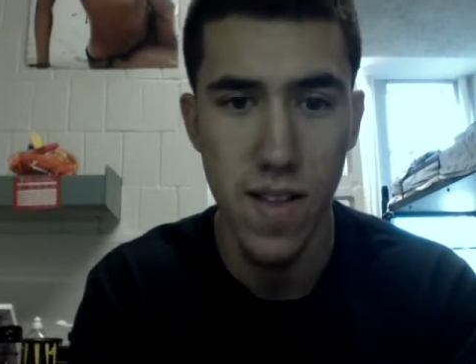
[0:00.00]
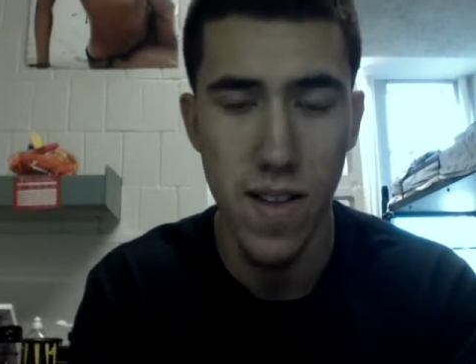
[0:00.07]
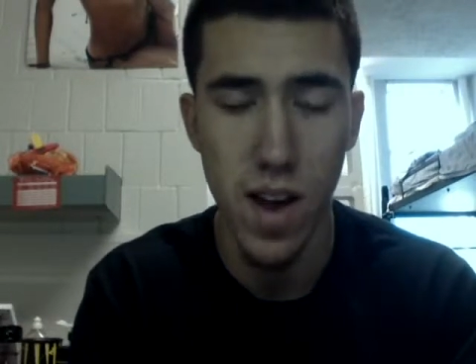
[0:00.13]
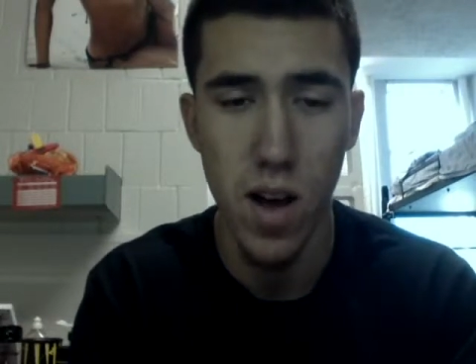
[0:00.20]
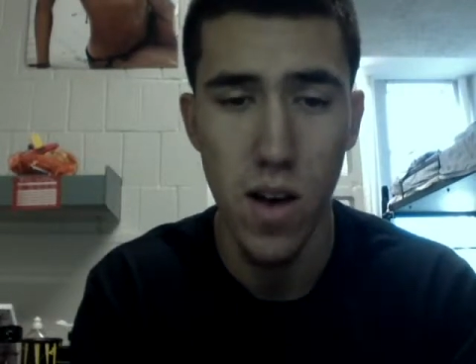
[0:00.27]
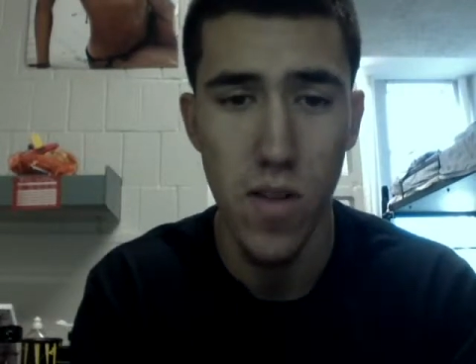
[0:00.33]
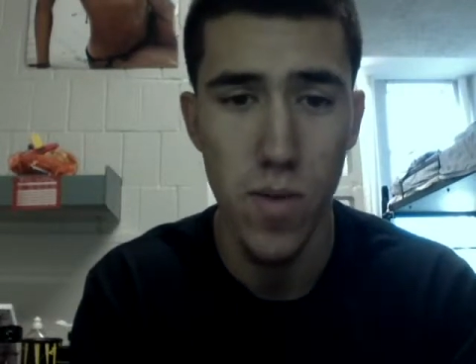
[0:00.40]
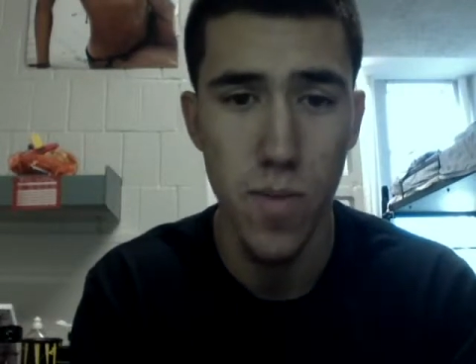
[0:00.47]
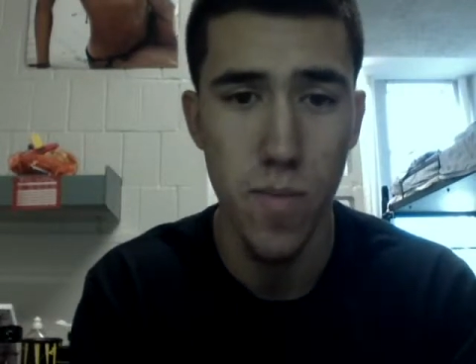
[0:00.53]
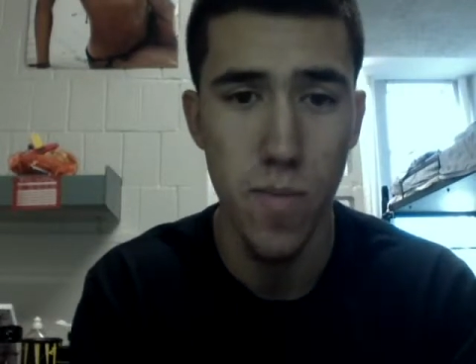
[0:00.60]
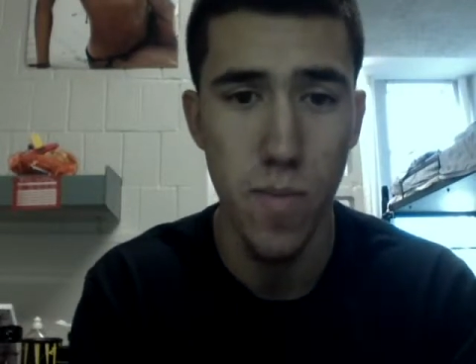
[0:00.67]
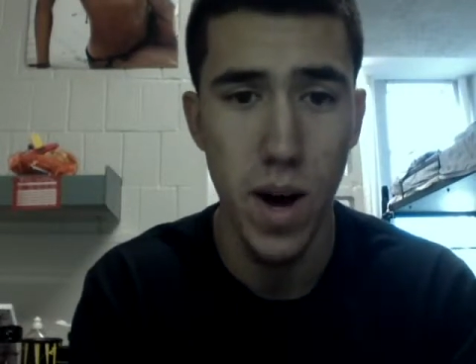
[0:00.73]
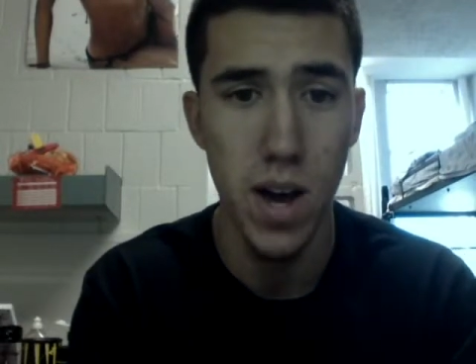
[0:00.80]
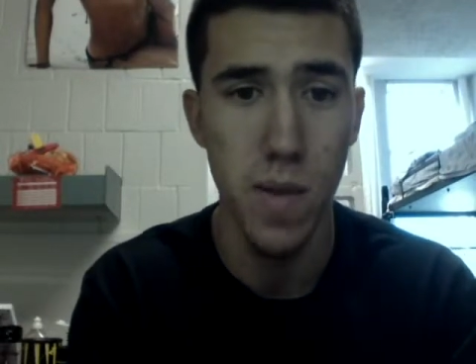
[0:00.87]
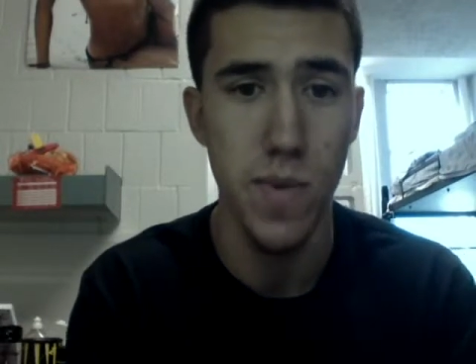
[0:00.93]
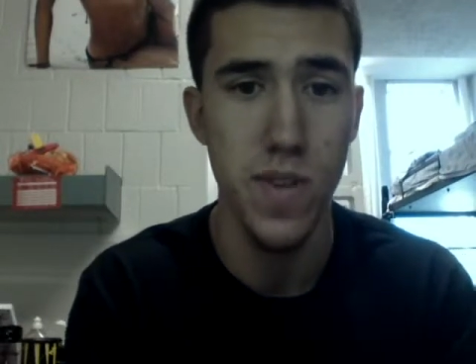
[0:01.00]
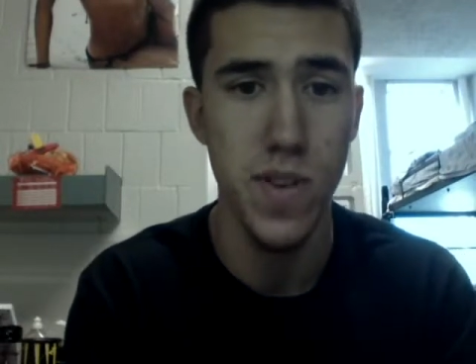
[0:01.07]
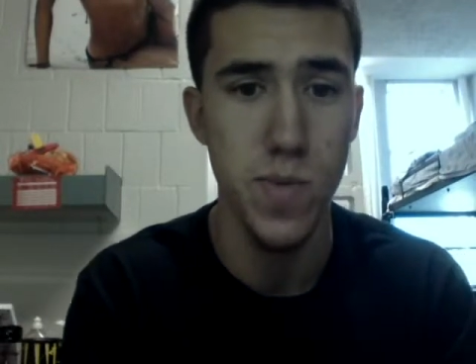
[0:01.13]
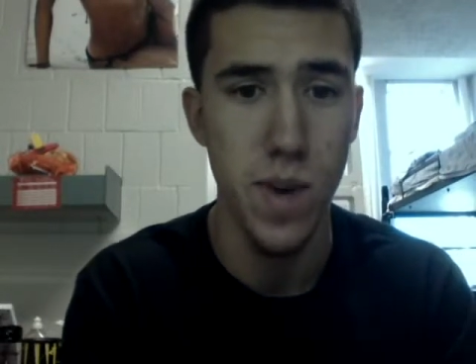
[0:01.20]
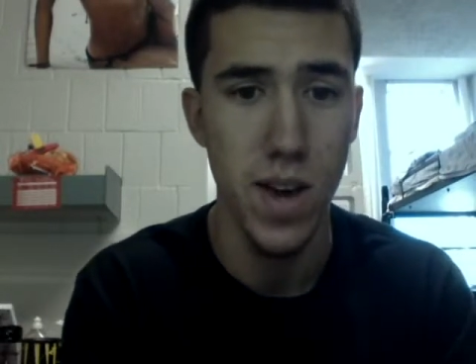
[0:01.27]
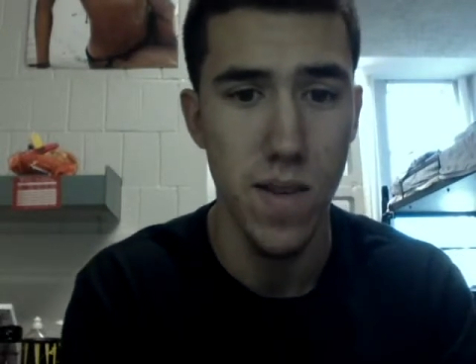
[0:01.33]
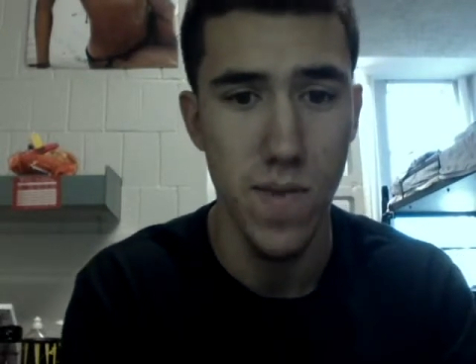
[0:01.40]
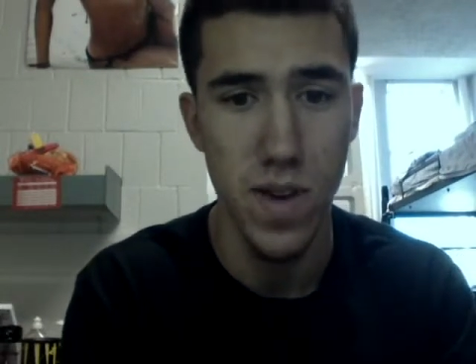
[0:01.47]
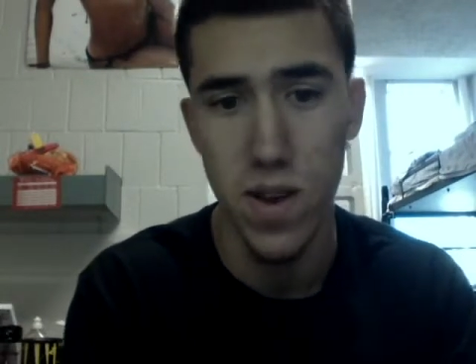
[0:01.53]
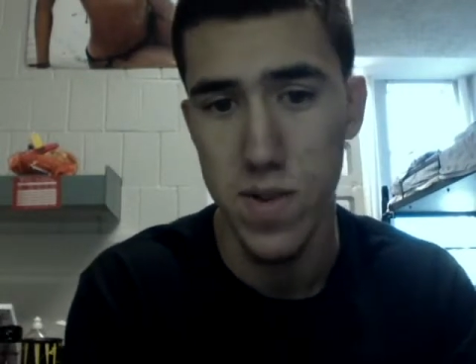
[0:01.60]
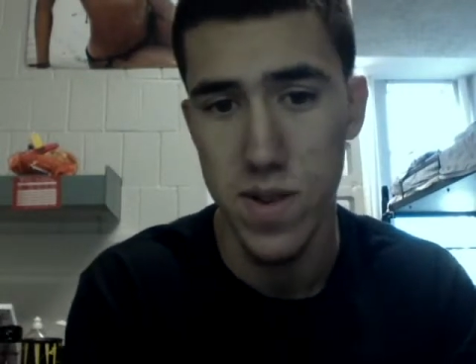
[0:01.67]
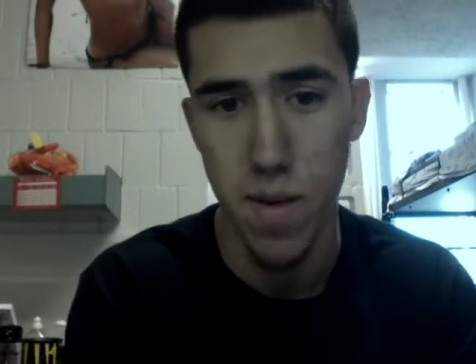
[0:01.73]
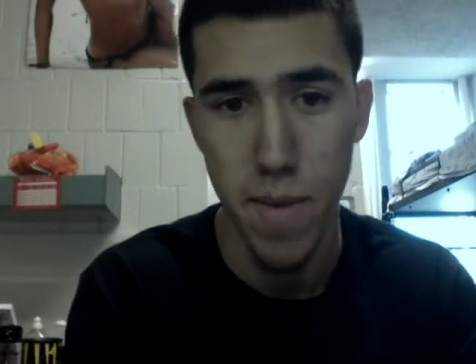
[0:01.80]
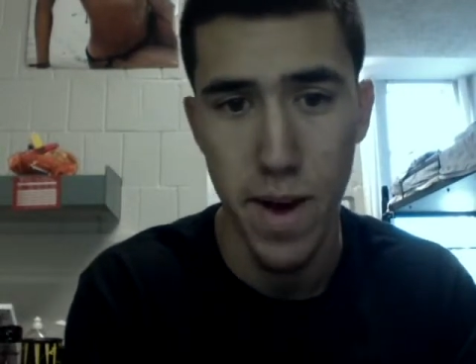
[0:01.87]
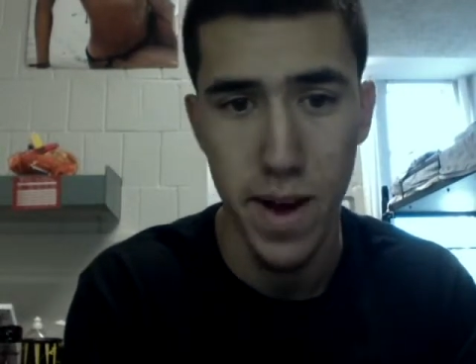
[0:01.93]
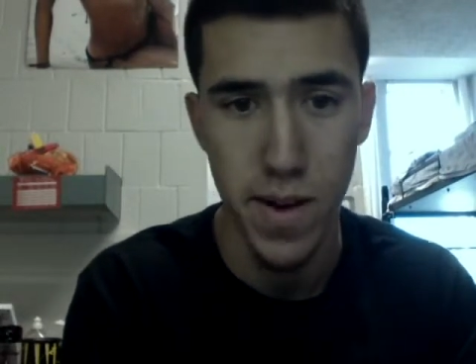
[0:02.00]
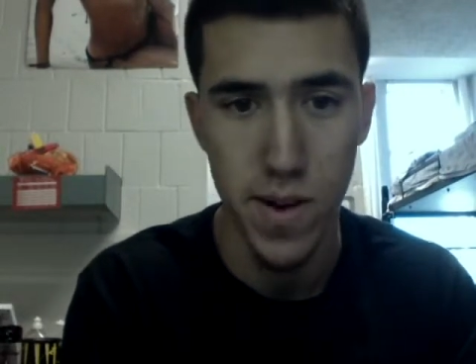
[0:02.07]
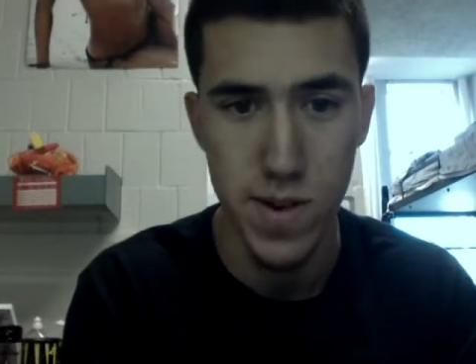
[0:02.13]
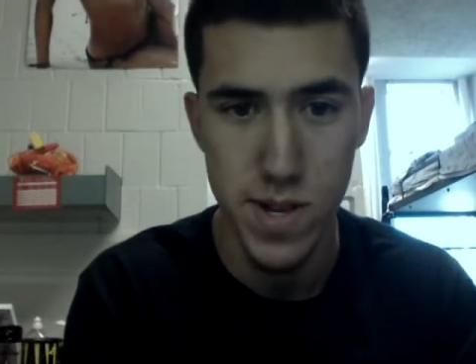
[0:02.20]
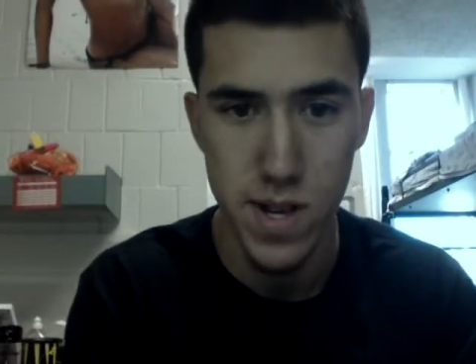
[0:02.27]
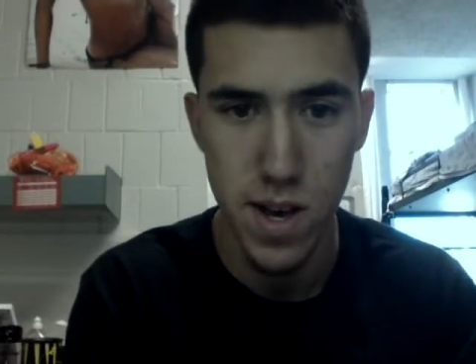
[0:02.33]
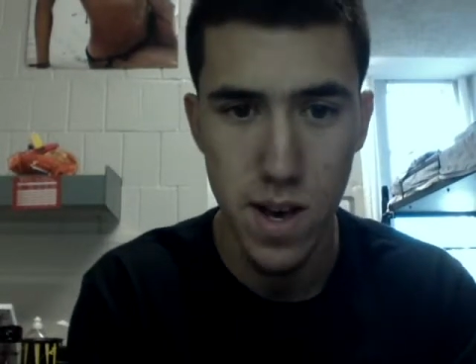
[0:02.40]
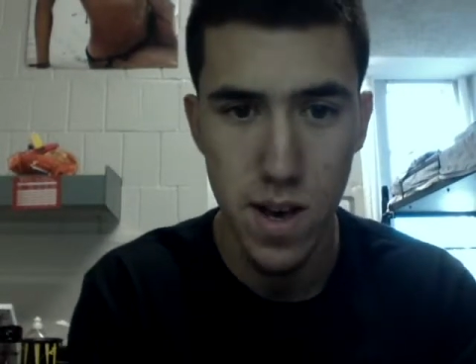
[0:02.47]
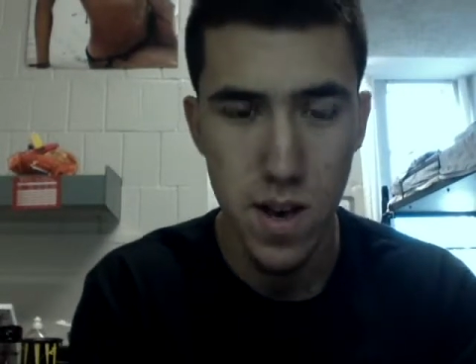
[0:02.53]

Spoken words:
a lot of other bodybuilders make videos on macros.